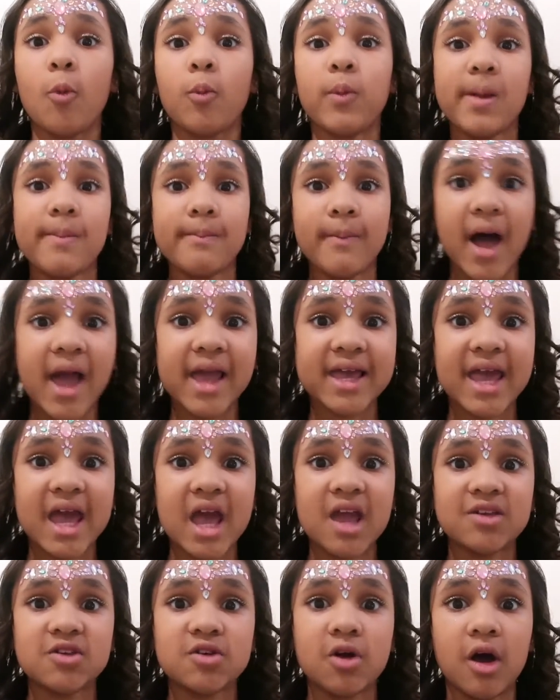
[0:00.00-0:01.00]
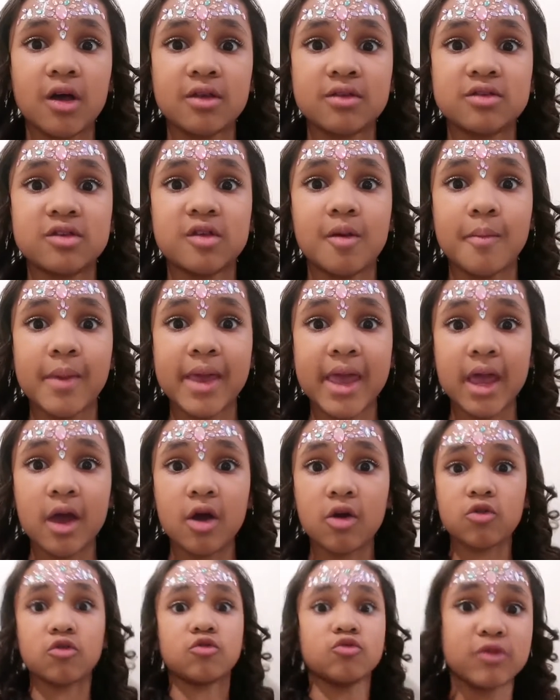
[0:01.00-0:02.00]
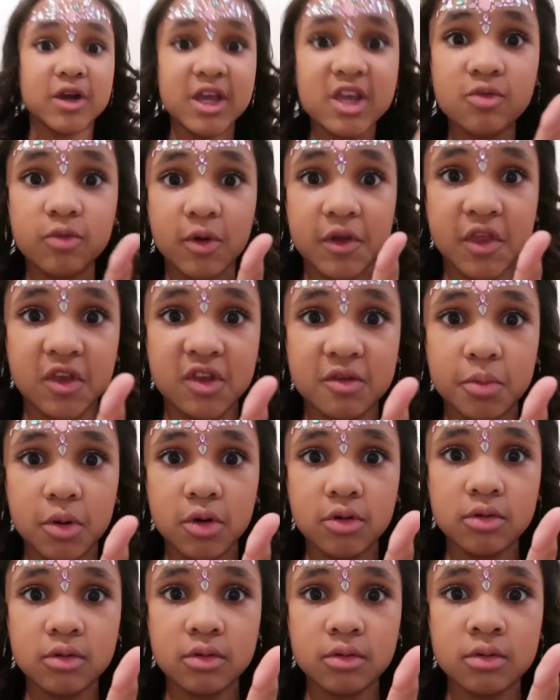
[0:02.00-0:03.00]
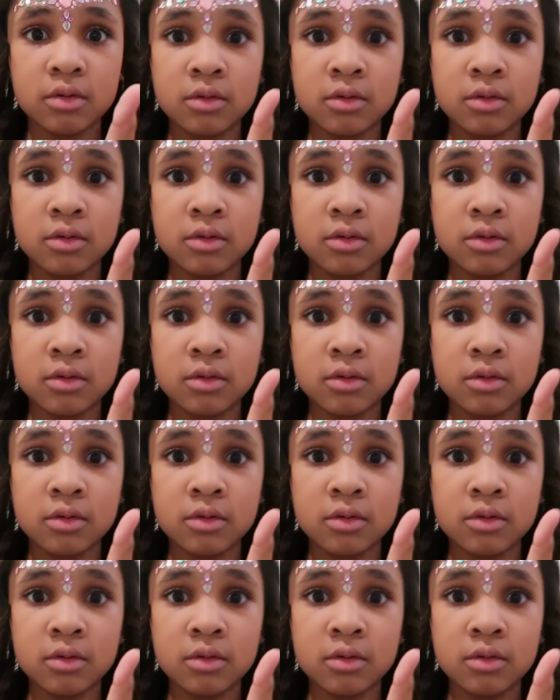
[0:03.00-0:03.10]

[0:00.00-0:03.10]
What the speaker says: we might get a chance to meet Reese Witherspoon,